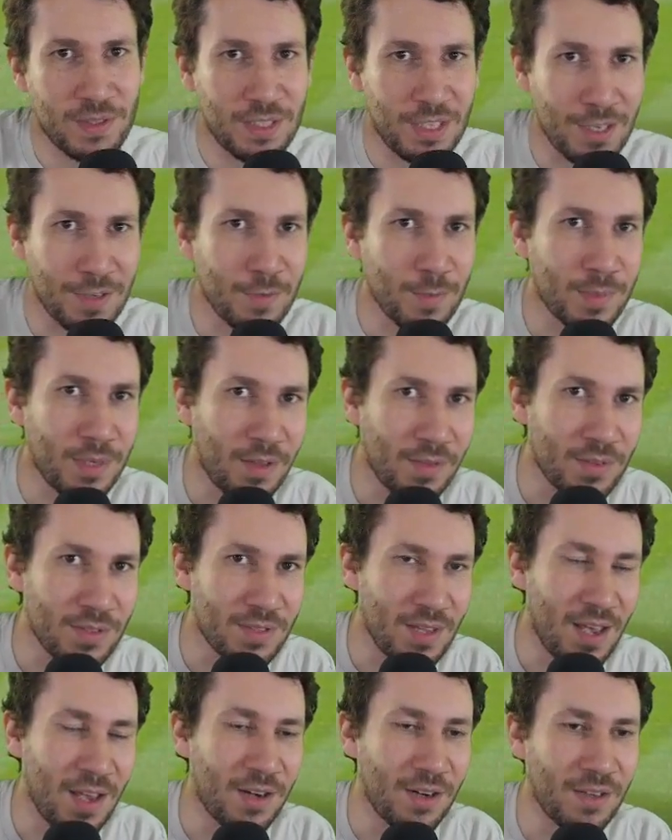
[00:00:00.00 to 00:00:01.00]
You give him another
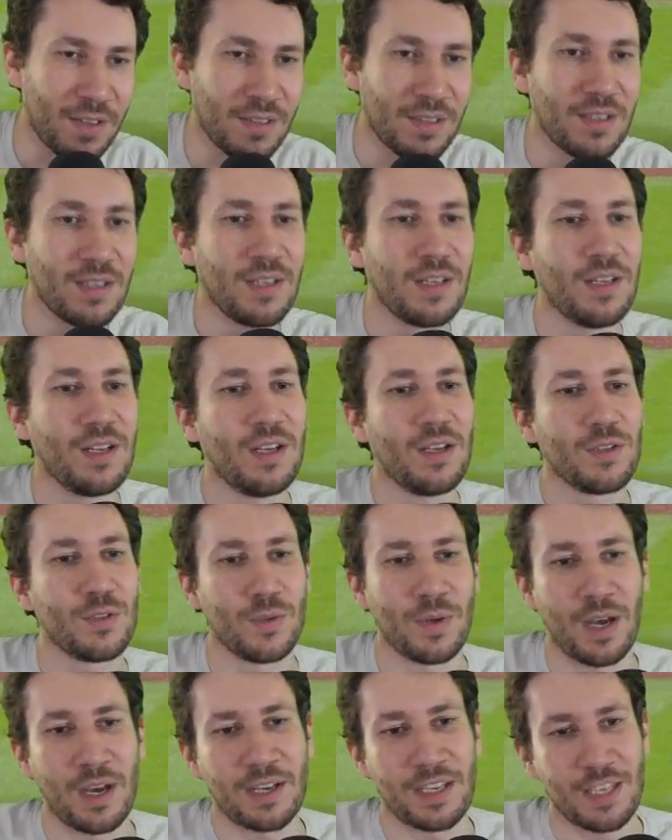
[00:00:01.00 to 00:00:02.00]
slider.
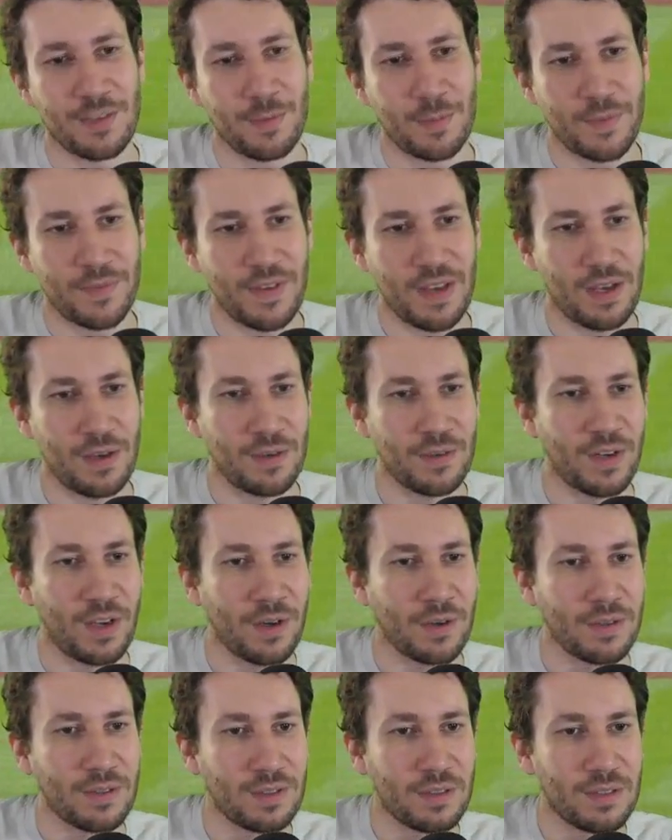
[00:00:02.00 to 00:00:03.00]
Do not give him a fastball. Oh, no.